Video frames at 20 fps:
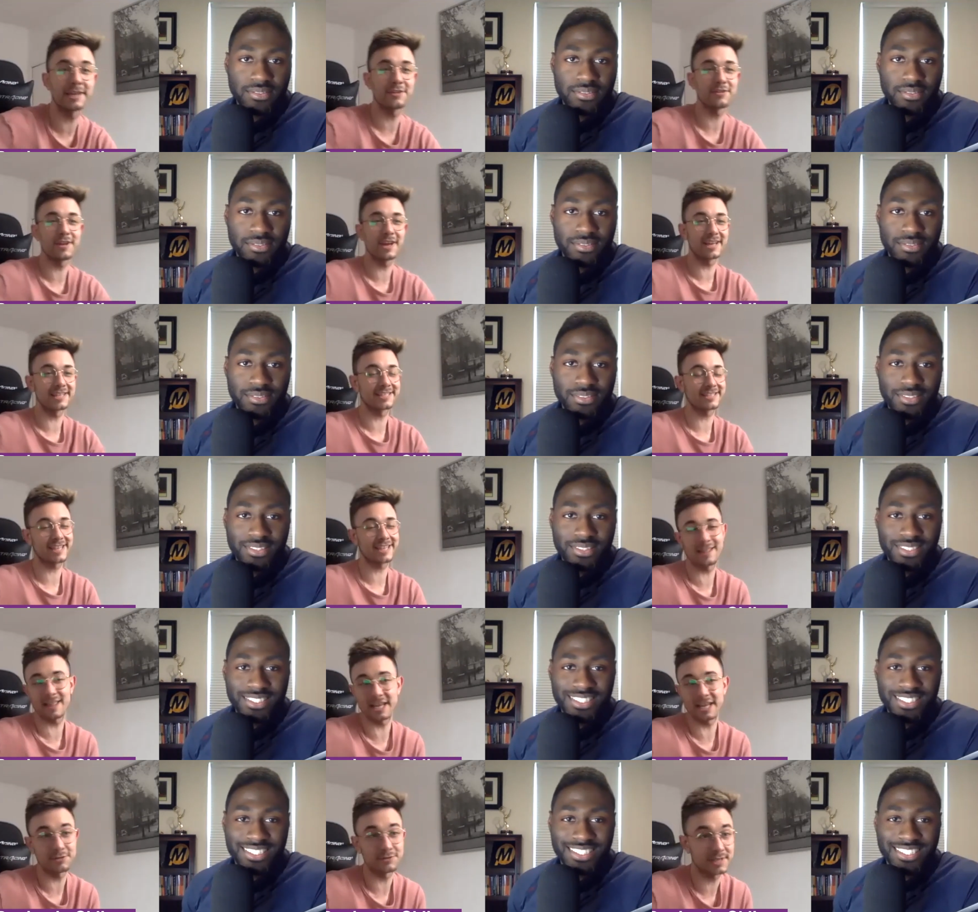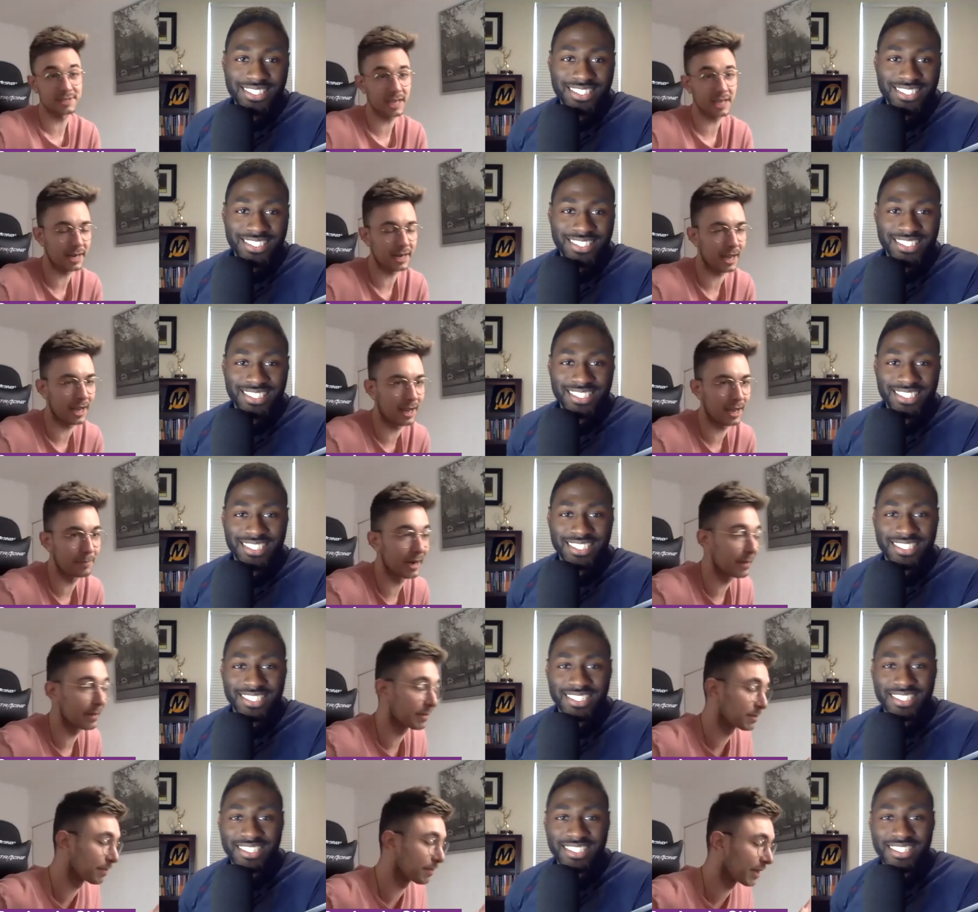Speaker 1: you guys said, like you said, uh, my name
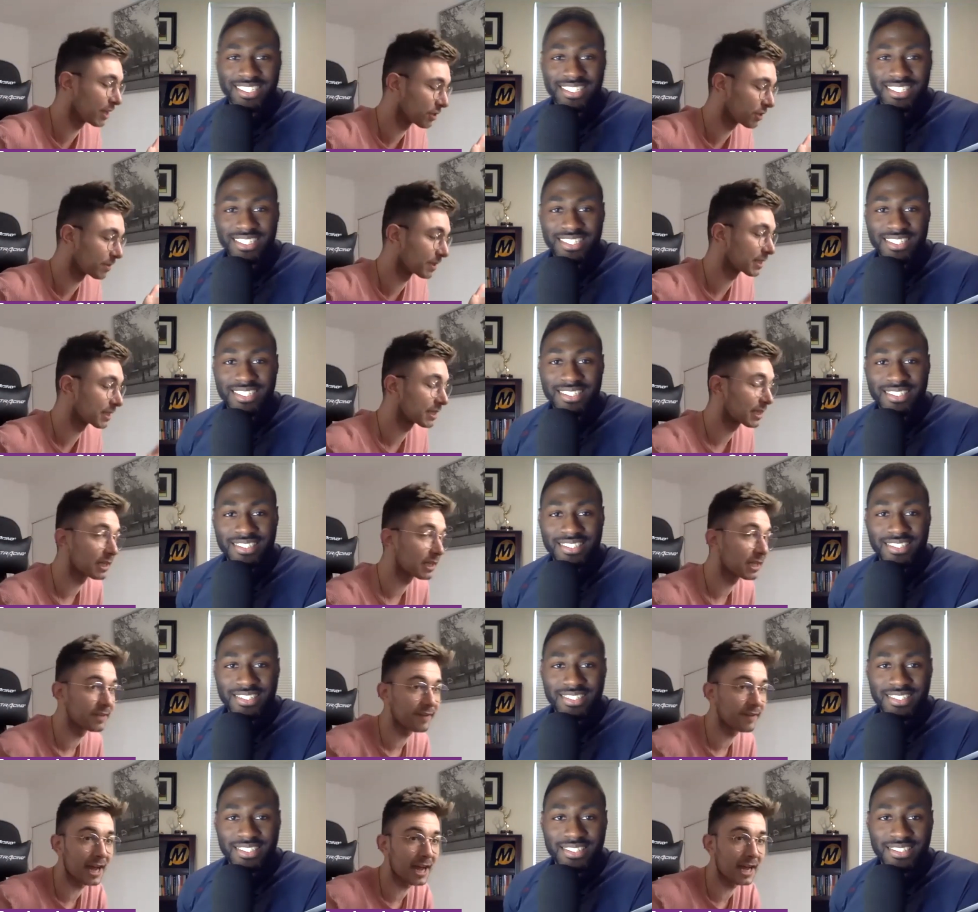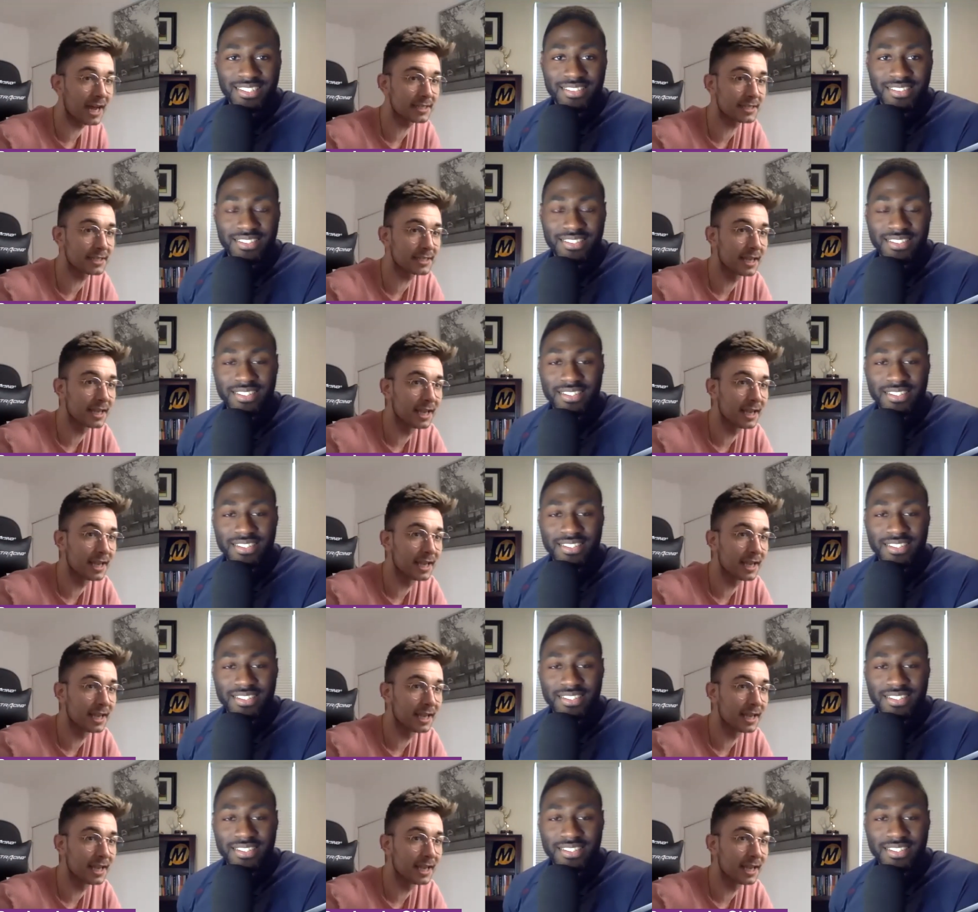is Benjamin Sklivas.